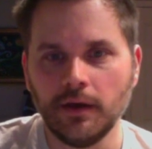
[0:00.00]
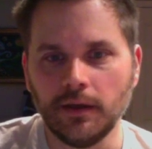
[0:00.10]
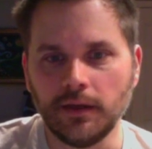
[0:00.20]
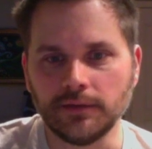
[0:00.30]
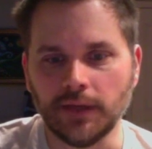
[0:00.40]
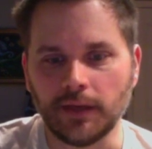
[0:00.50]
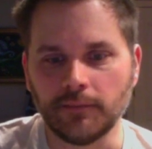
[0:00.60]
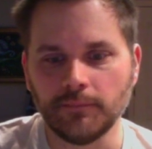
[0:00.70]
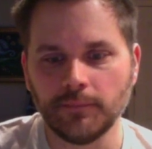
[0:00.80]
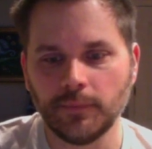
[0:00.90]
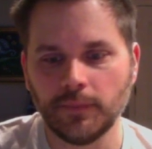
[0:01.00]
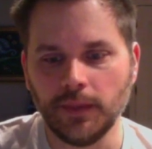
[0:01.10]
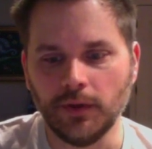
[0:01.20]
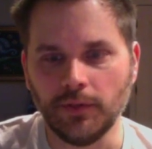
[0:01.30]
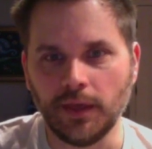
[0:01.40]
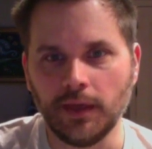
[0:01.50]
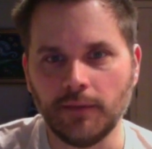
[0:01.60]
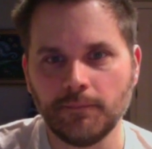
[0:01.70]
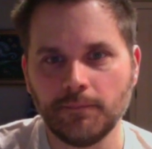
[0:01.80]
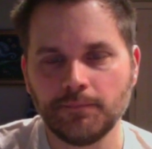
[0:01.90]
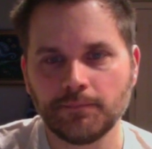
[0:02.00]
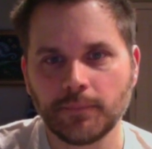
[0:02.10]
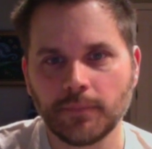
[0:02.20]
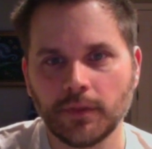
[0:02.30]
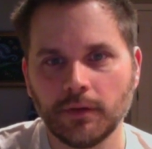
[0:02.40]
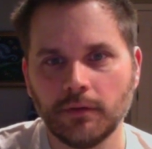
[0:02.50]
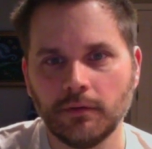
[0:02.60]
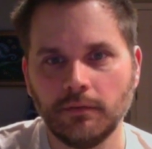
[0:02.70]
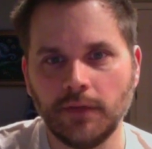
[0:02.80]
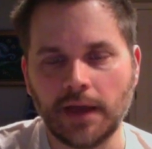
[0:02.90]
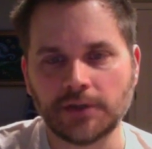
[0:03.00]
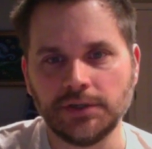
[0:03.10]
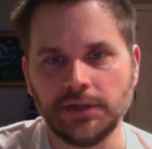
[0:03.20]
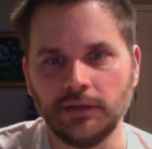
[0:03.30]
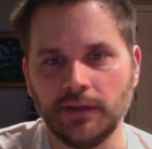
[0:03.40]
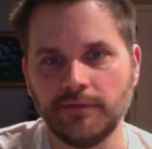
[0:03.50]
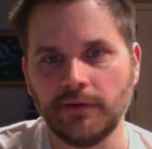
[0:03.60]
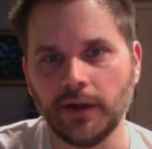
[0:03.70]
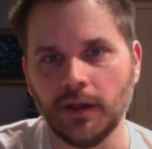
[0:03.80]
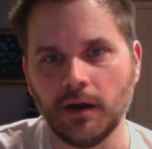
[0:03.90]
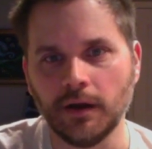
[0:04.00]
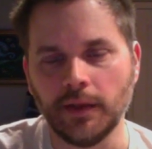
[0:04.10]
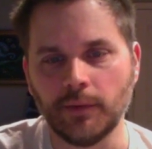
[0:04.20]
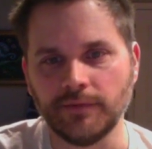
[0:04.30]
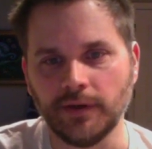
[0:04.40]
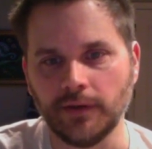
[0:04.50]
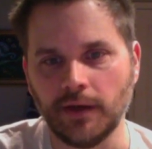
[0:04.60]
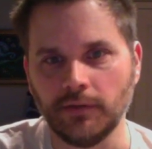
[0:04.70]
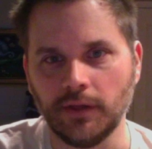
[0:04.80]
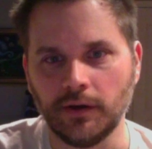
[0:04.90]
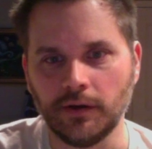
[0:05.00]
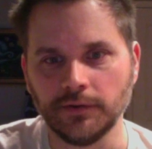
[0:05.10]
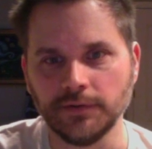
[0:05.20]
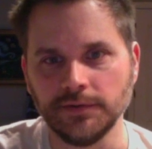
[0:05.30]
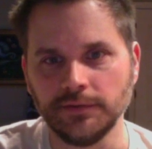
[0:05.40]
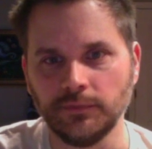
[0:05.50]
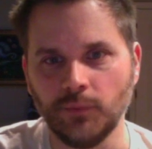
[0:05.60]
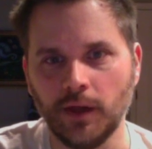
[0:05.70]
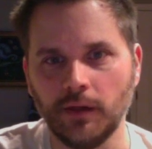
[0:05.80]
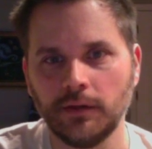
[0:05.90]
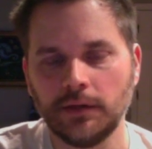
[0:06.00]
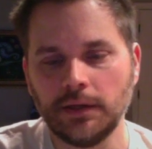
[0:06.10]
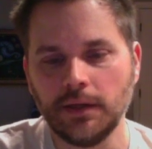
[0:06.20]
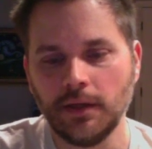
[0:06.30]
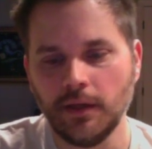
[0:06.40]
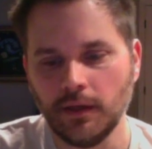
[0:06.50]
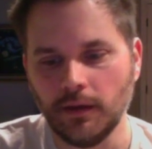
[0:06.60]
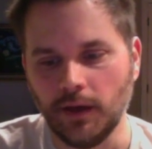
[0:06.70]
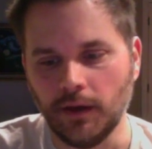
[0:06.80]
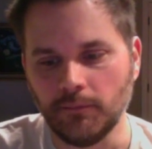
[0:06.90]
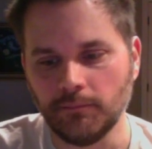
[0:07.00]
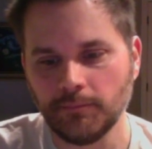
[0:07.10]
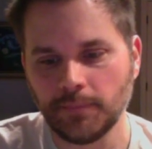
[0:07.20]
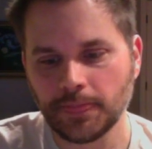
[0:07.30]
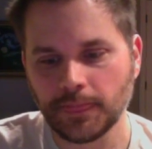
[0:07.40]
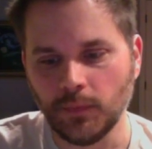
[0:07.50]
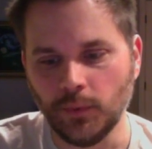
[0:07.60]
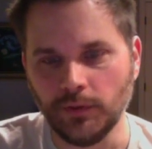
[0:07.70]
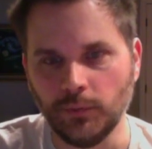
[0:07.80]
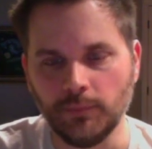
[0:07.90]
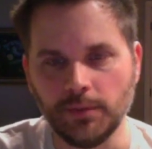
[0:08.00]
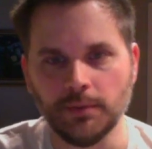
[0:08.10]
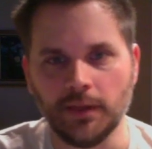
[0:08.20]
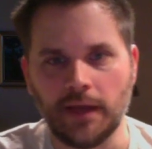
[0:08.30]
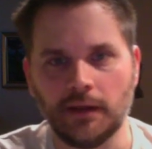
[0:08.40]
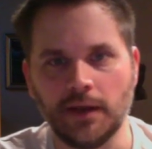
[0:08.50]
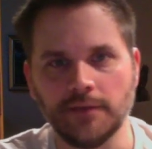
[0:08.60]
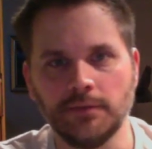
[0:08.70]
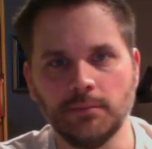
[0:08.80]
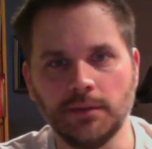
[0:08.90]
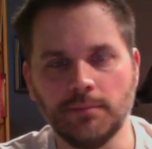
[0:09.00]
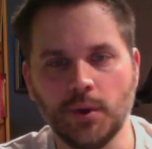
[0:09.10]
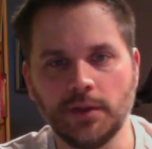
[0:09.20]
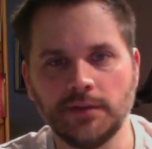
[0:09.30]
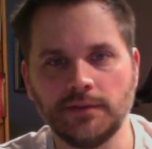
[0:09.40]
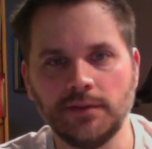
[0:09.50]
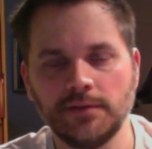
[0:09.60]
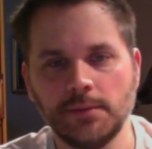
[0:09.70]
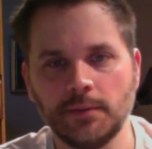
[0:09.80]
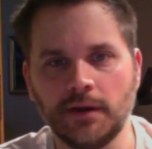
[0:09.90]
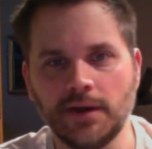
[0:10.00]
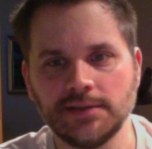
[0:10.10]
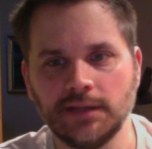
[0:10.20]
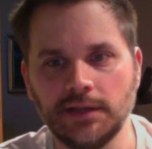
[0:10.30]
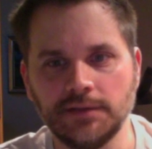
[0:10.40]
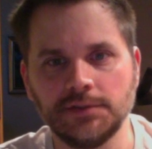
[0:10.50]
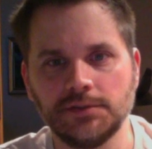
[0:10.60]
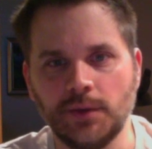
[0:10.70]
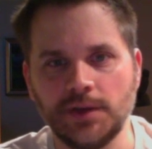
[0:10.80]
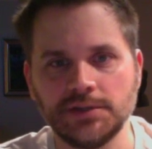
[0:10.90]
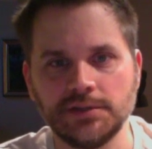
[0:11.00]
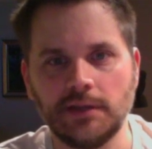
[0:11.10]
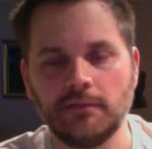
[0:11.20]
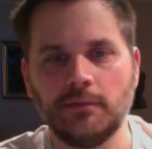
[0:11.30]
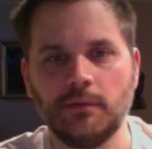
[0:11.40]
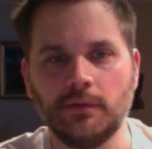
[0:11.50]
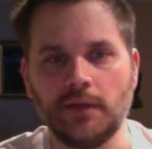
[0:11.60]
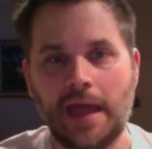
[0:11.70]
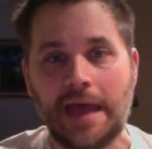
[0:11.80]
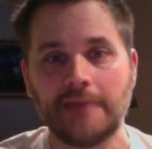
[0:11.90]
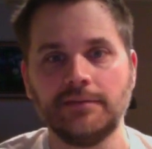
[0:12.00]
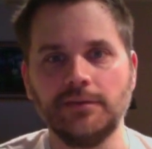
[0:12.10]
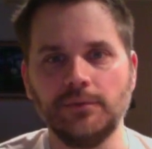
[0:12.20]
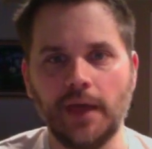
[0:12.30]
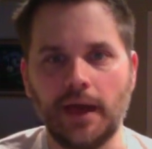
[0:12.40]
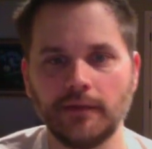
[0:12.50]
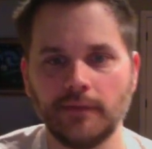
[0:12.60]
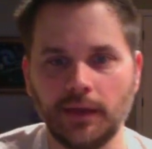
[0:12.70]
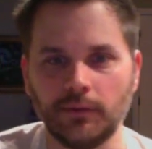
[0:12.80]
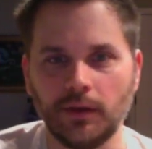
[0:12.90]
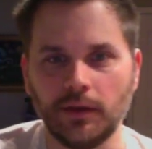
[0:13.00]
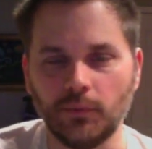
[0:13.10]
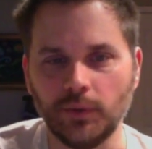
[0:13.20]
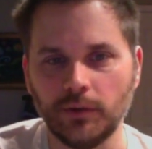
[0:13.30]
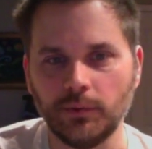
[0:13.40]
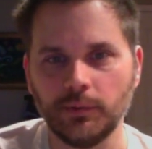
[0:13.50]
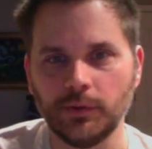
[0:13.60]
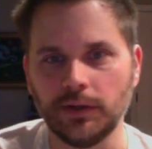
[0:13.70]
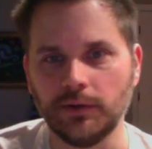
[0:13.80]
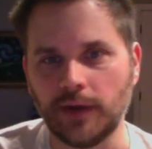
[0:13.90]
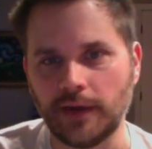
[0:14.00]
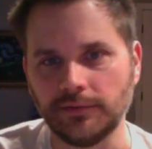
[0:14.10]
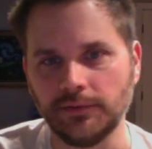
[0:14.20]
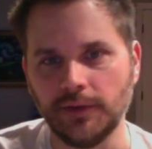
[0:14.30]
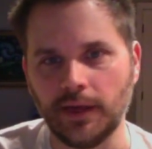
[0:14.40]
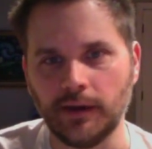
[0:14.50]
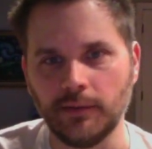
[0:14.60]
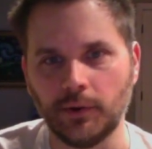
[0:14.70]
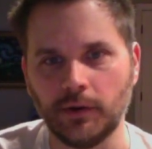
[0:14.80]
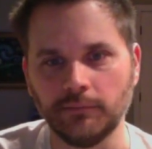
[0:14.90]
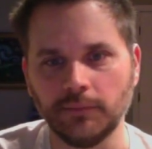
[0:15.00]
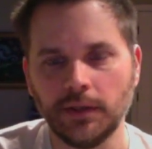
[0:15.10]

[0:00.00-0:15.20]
it's like you know they they actually didn't live very long, and they were found to have a lot of heart disease as well. Um, when, when people analyzed it. But the point is that these people are in isolated situations that you know, they had to do that. And, you know, we, we really don't have to do that anymore. And